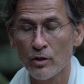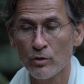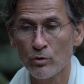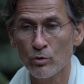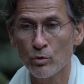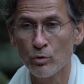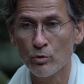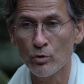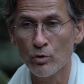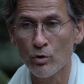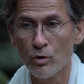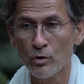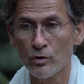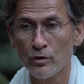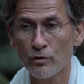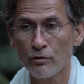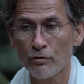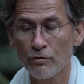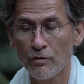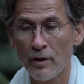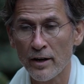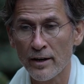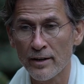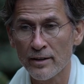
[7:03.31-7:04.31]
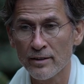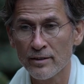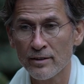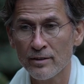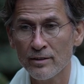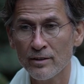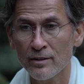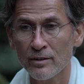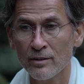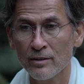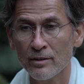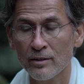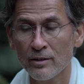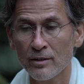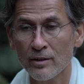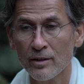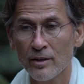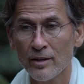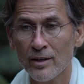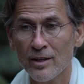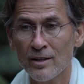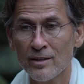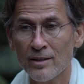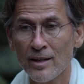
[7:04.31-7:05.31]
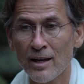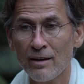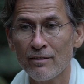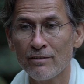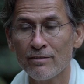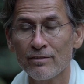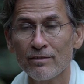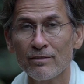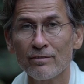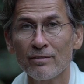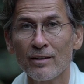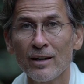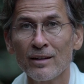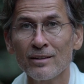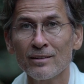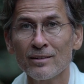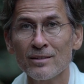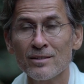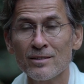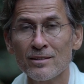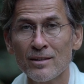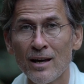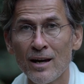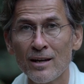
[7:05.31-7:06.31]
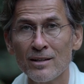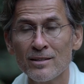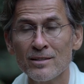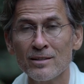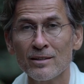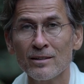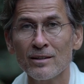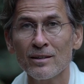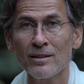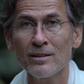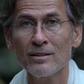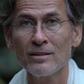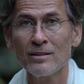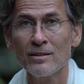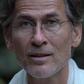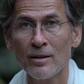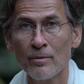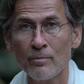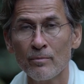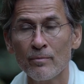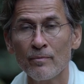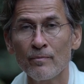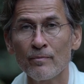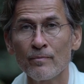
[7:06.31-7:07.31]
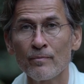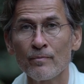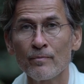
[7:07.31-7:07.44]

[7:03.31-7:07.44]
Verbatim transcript: do not find enough understanding in them